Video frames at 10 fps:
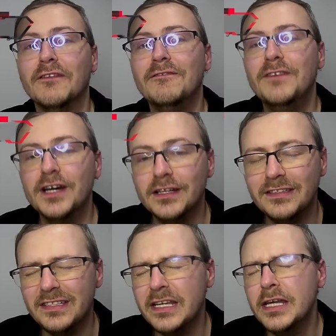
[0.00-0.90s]

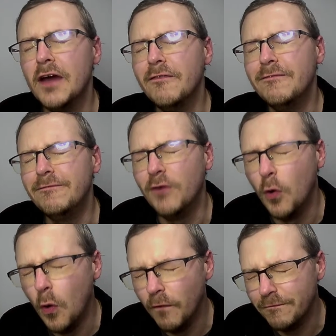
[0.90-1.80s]

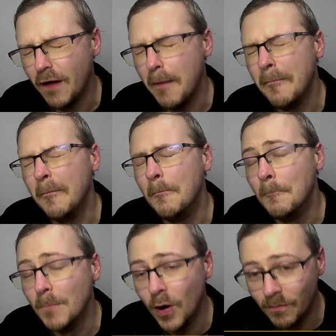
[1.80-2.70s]
34th
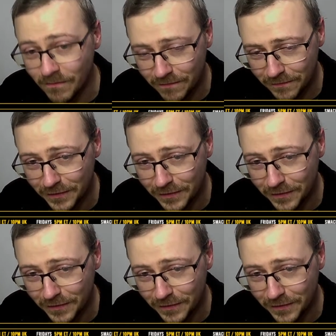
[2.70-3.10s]
month.